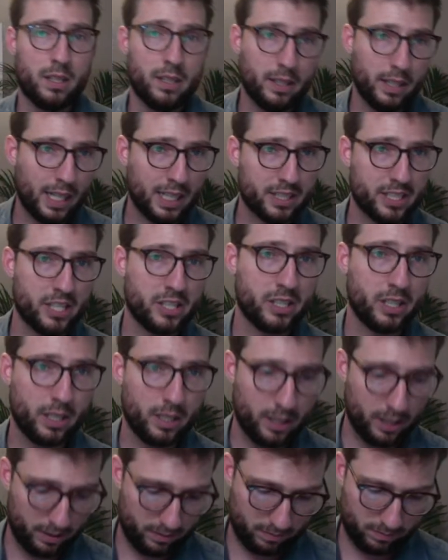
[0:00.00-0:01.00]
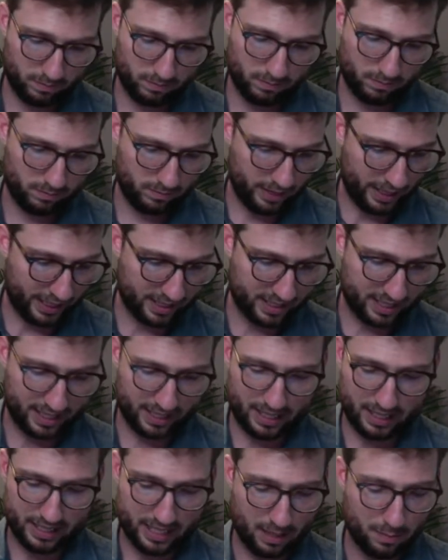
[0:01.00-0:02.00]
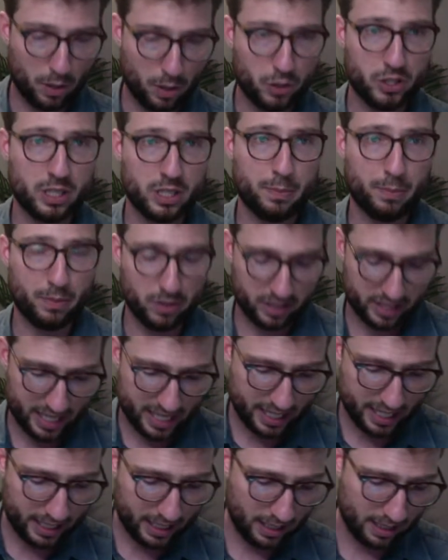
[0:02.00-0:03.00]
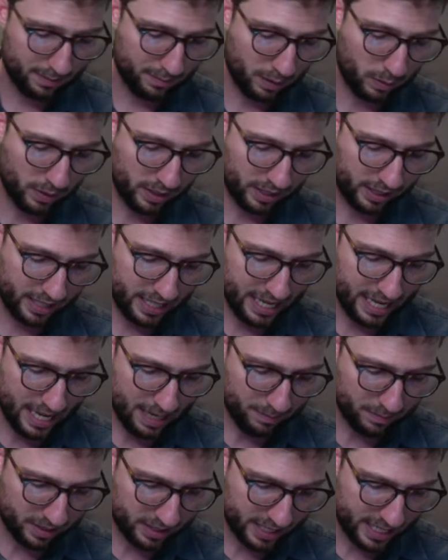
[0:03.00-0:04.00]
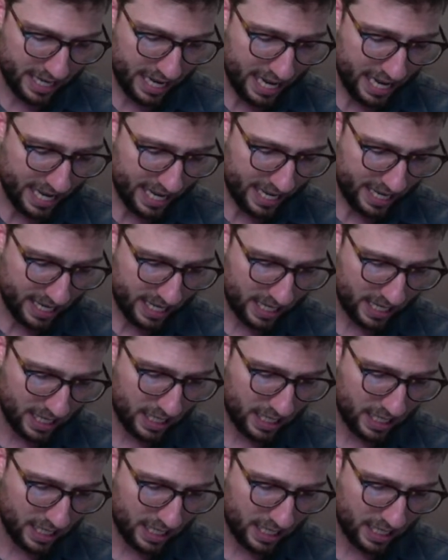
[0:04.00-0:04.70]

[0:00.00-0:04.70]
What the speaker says: That's how motions proceed. But with the MCA,